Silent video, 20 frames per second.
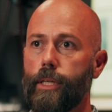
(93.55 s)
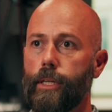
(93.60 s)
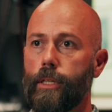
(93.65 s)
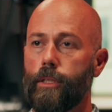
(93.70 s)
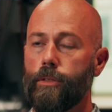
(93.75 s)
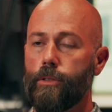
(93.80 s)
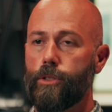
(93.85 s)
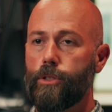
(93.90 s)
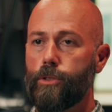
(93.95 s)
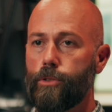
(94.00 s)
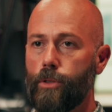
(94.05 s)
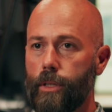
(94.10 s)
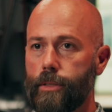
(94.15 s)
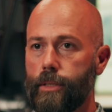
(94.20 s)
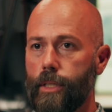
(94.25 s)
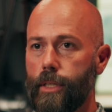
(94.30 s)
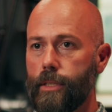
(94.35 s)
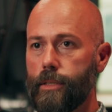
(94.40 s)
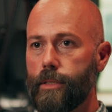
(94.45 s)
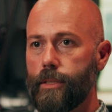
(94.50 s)

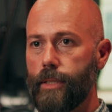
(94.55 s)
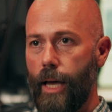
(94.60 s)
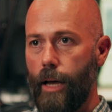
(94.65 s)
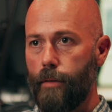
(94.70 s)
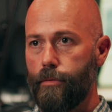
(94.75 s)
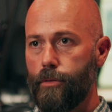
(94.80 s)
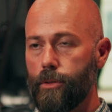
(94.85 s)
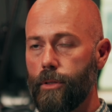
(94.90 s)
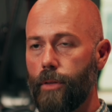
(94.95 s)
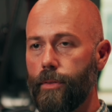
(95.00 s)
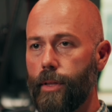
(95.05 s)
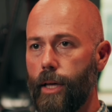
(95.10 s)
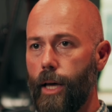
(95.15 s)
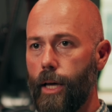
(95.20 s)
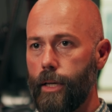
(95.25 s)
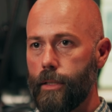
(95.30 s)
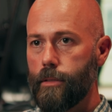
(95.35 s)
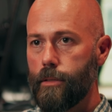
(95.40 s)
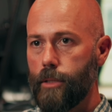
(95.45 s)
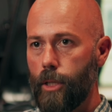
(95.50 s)
constructed a scaffold on the
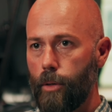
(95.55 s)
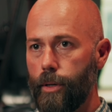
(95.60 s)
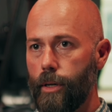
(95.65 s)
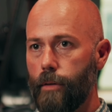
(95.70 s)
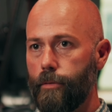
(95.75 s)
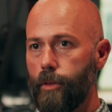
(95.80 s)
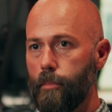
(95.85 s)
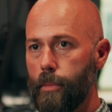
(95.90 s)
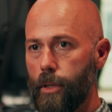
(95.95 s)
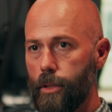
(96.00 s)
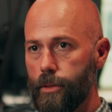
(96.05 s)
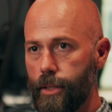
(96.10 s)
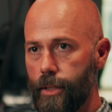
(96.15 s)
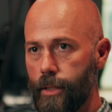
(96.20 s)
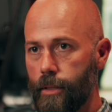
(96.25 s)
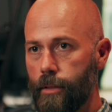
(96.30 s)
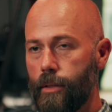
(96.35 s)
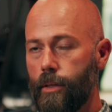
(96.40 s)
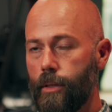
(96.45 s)
exterior of the building,